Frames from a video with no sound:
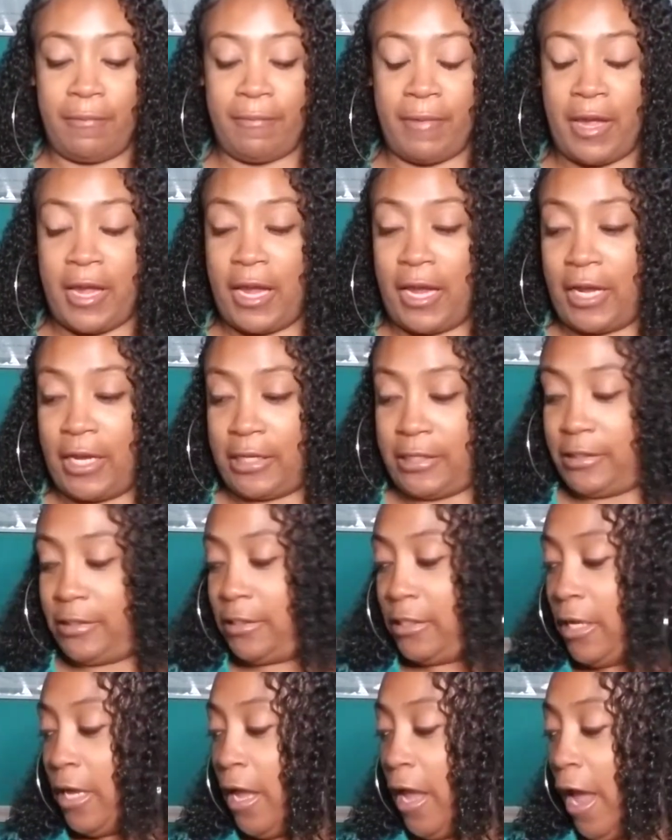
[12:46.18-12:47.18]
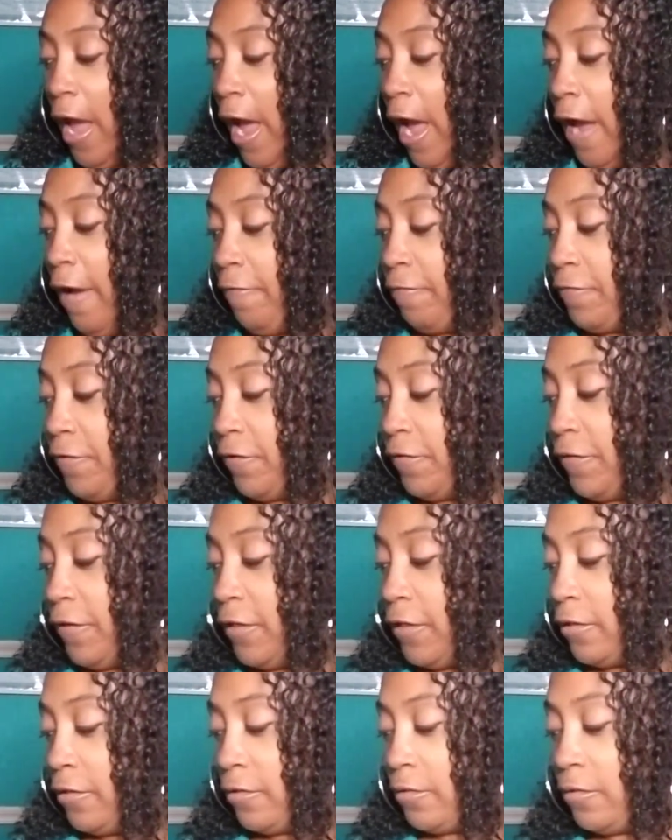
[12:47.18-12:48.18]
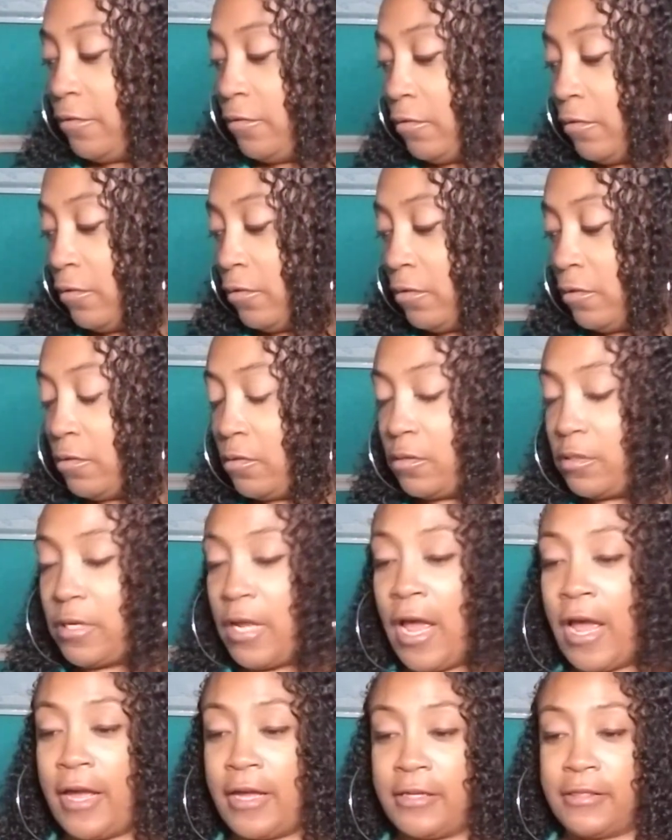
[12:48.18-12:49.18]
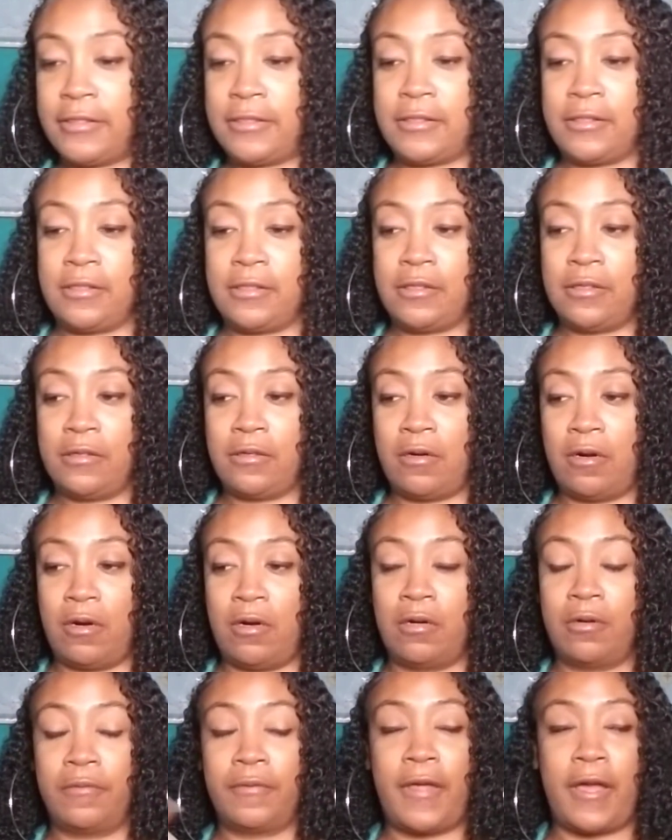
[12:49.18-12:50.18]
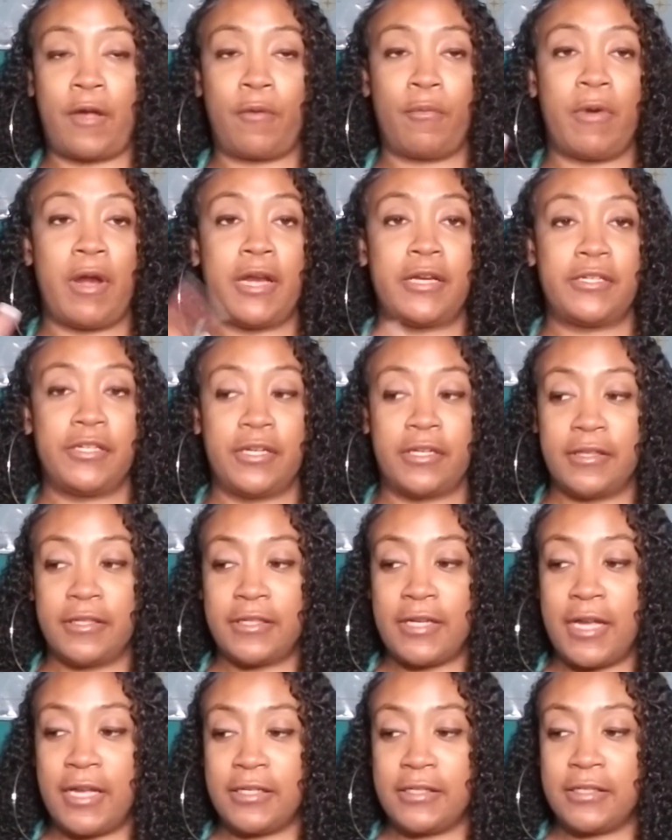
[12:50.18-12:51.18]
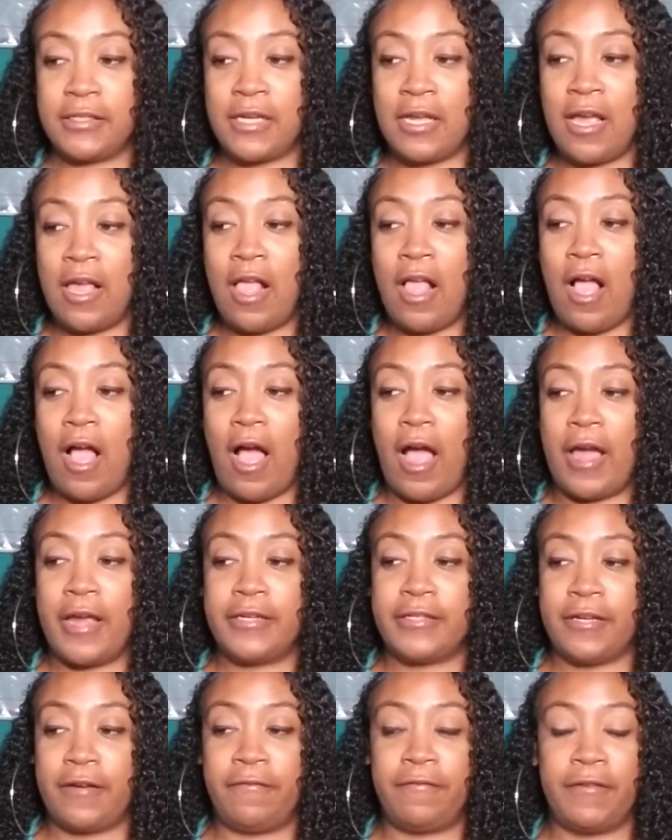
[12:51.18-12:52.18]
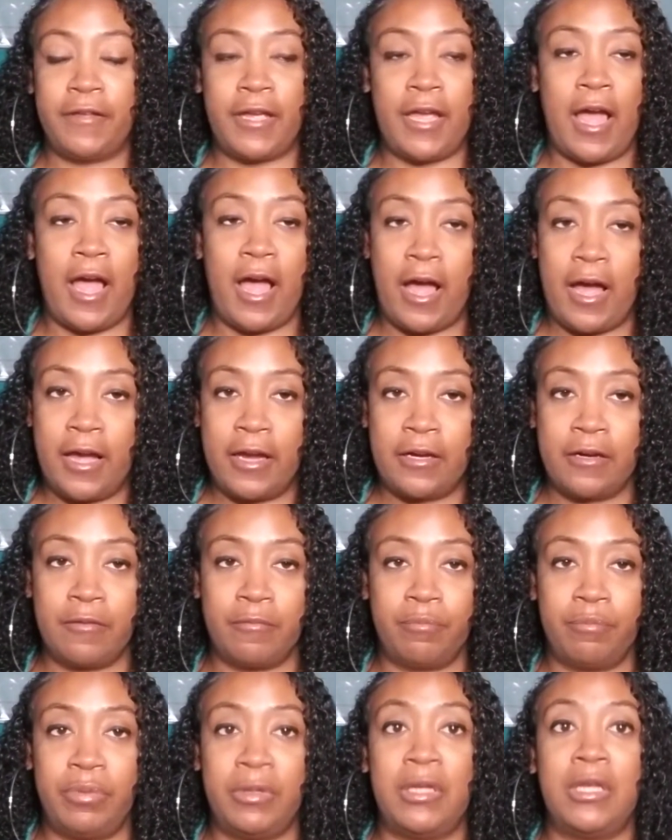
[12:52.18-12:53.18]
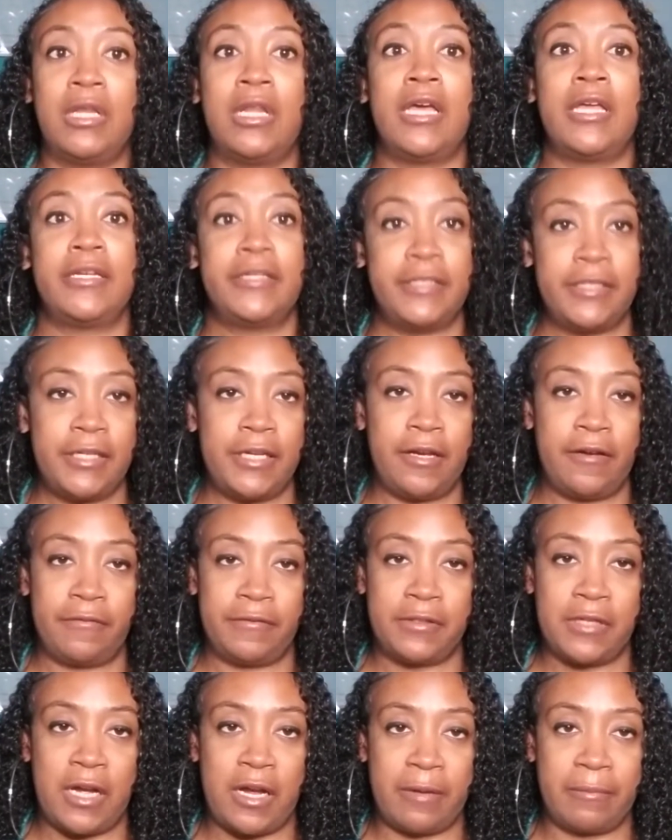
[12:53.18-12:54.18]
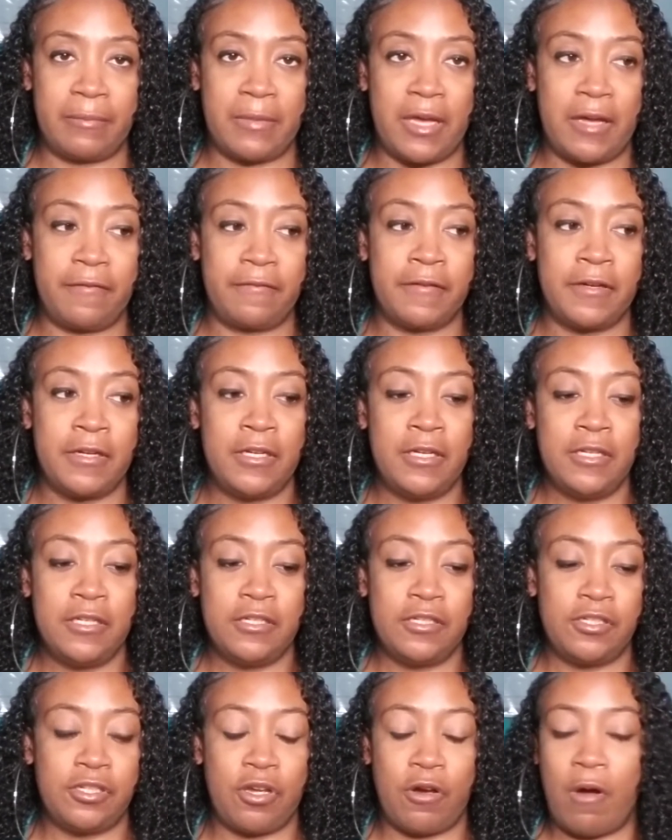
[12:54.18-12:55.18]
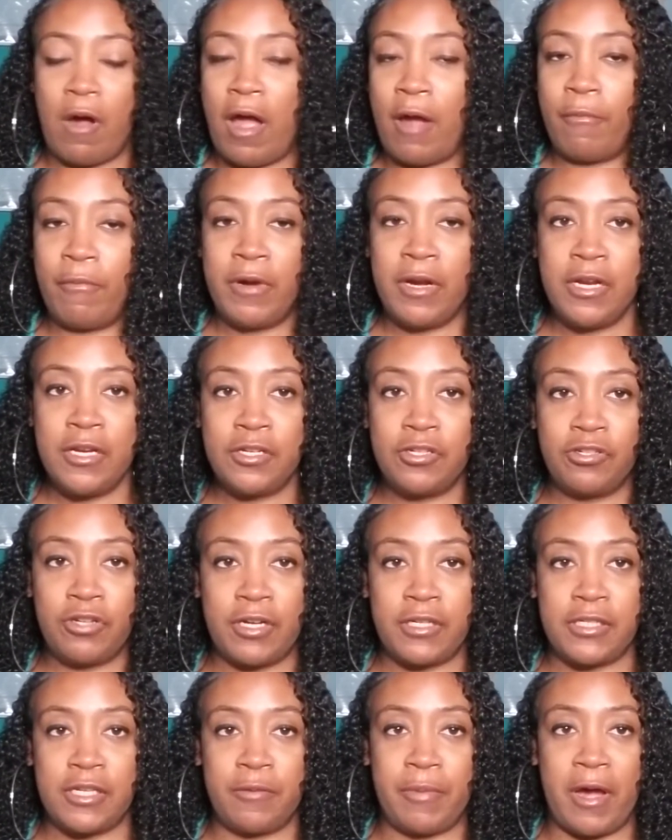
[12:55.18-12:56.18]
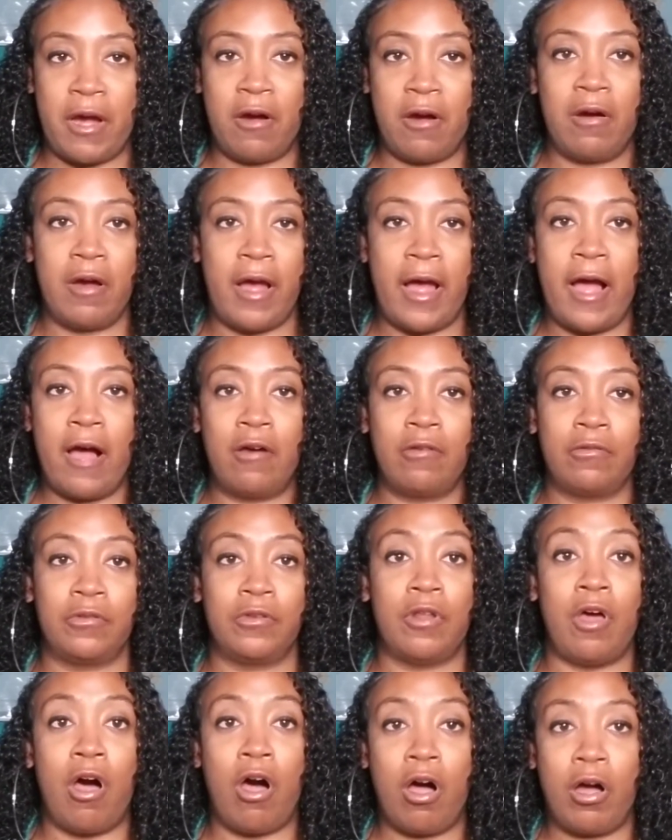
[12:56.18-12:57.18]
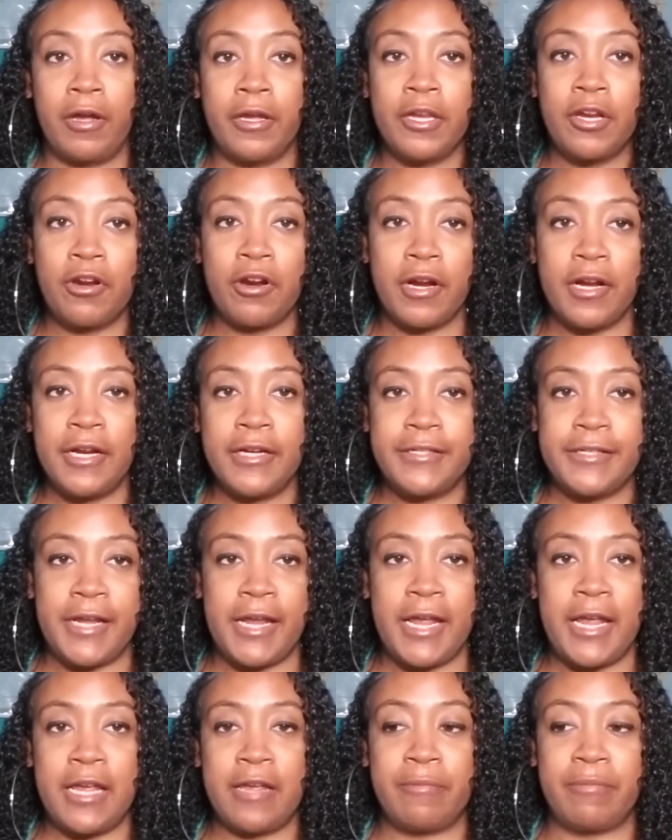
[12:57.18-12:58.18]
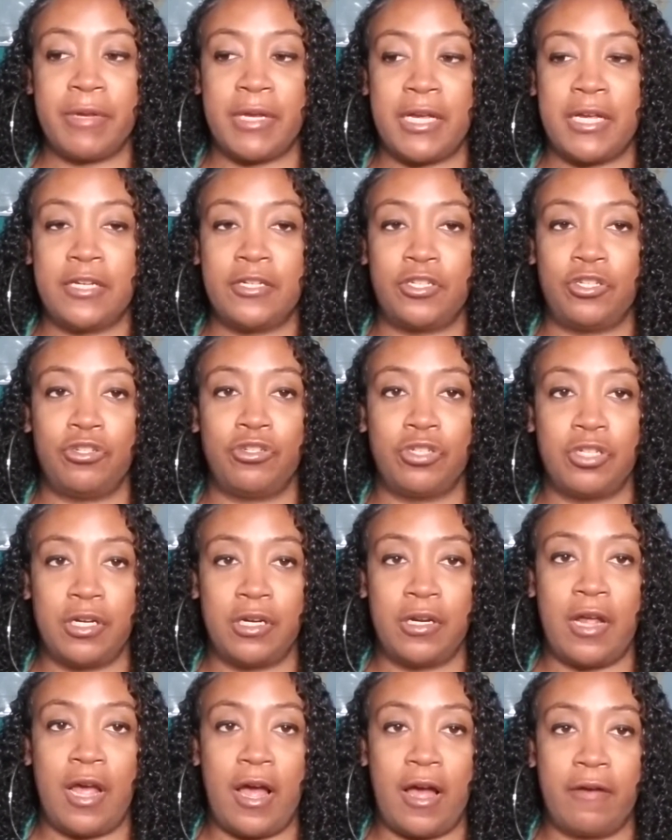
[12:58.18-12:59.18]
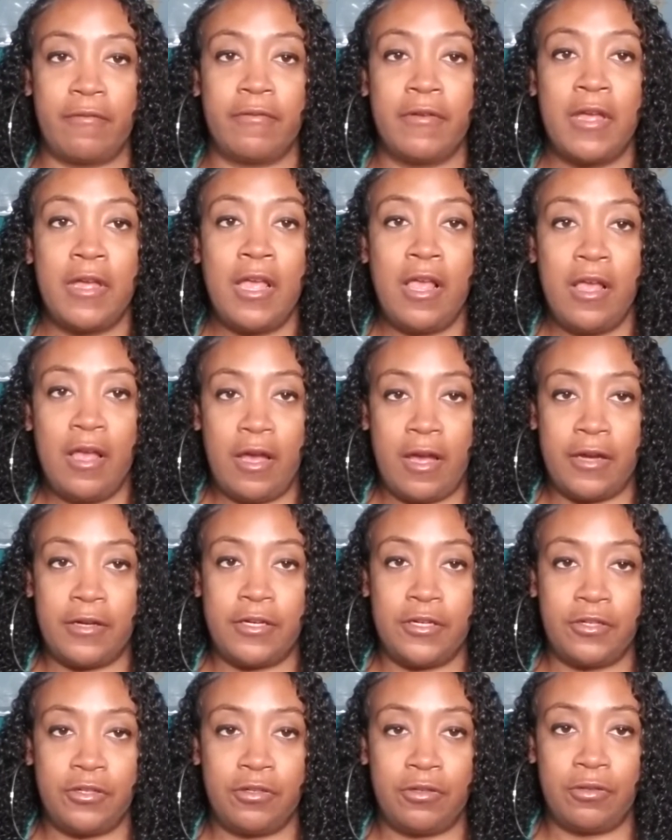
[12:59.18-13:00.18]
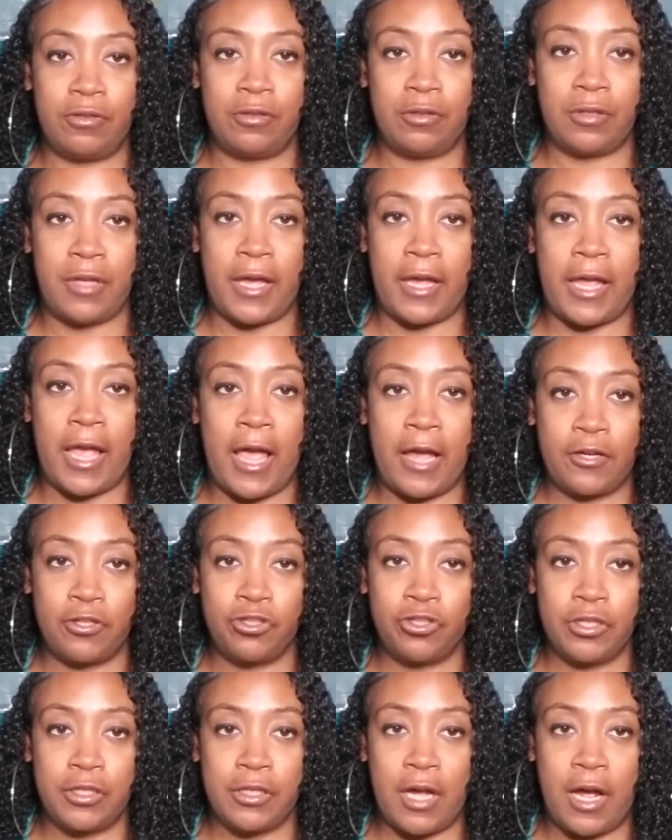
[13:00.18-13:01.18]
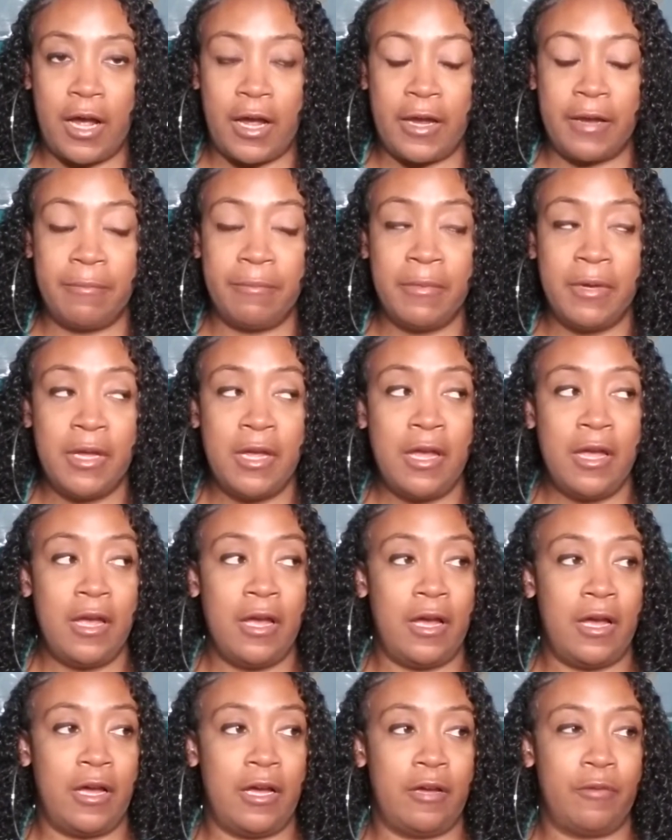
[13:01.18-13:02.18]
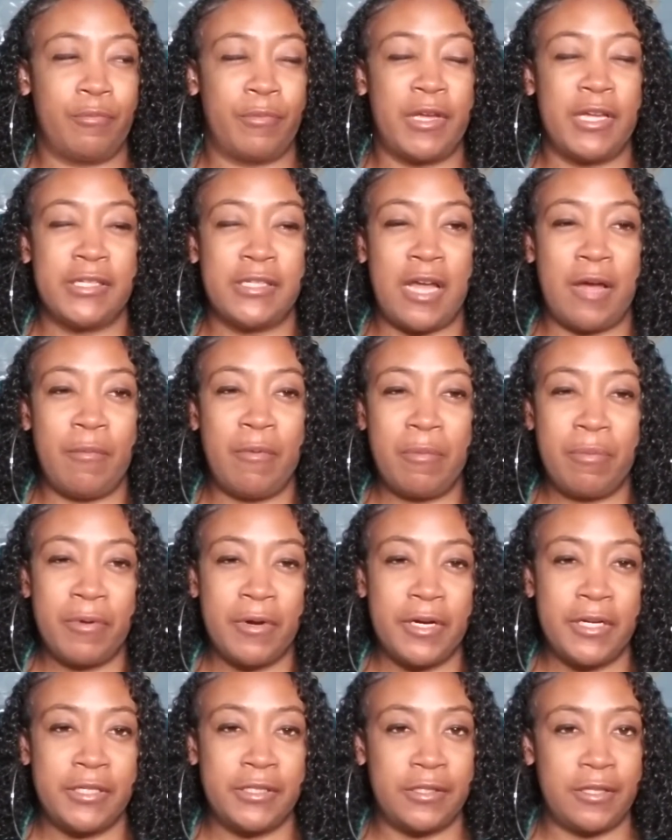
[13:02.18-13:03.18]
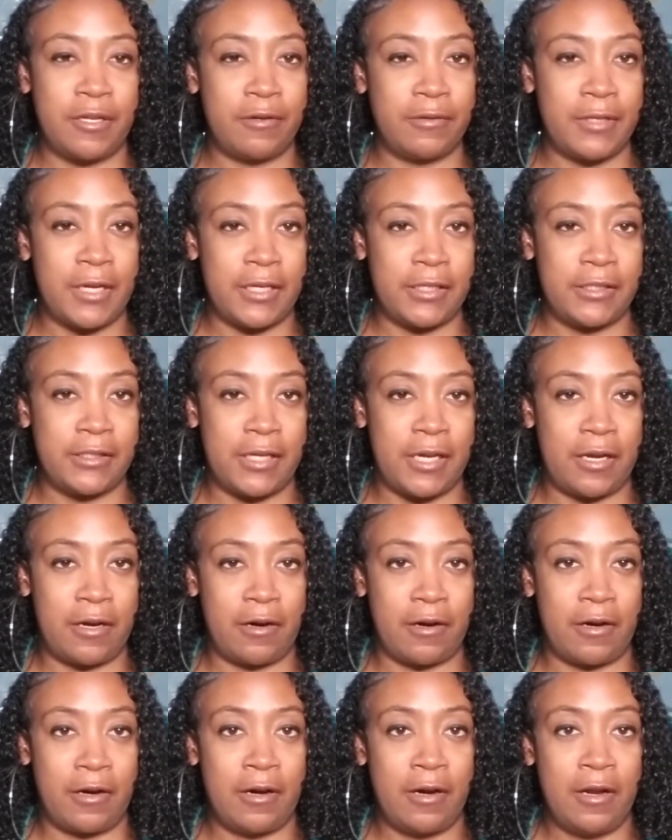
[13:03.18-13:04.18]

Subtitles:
And after the test, or like when I took the test, I definitely had plenty of time left. So I wouldn't stress about how long you're going to take because you should have additional, like extra time. Because I'm a pretty slow test taker.